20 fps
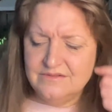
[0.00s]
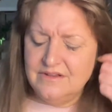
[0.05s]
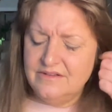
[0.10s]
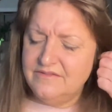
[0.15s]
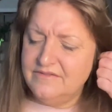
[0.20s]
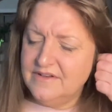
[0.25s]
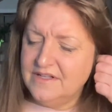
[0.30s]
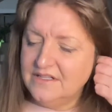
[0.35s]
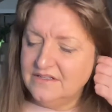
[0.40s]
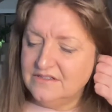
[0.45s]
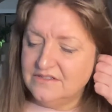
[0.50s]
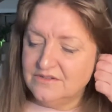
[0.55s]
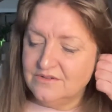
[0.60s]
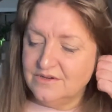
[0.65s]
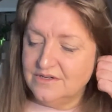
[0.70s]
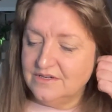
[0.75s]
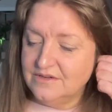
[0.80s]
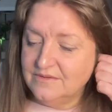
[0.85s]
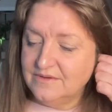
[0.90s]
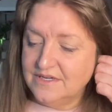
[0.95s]
It felt
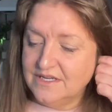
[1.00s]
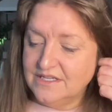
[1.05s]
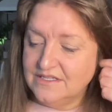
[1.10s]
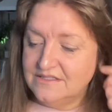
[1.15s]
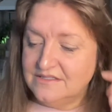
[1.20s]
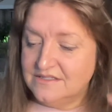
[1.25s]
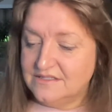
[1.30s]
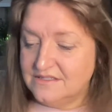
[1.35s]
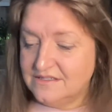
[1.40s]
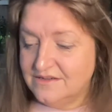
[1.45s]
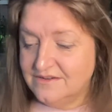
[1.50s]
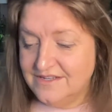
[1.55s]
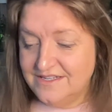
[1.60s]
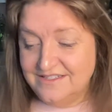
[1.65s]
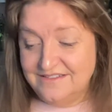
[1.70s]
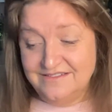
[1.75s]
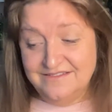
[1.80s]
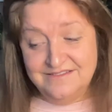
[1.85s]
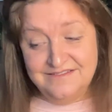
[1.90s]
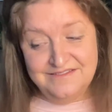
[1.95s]
shorter when I used to do it.
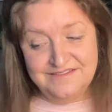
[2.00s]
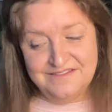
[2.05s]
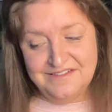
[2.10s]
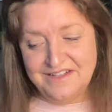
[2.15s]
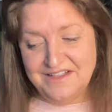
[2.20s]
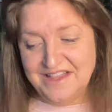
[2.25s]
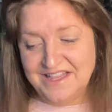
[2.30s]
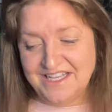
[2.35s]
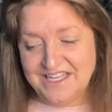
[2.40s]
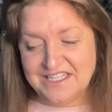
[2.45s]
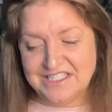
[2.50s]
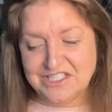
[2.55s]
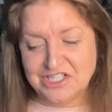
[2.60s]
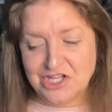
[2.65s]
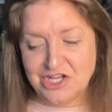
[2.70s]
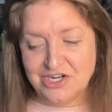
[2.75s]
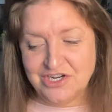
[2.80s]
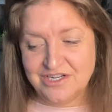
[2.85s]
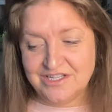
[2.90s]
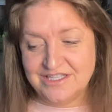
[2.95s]
I think it's
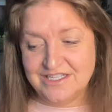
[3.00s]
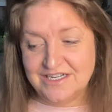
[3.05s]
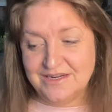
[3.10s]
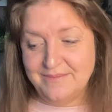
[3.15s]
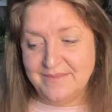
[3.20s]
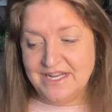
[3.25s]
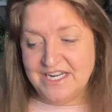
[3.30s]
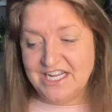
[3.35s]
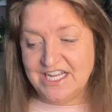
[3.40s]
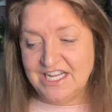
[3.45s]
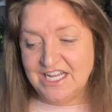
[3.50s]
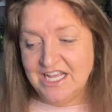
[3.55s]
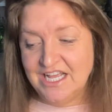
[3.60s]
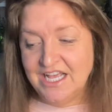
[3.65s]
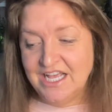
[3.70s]
longer than a minute.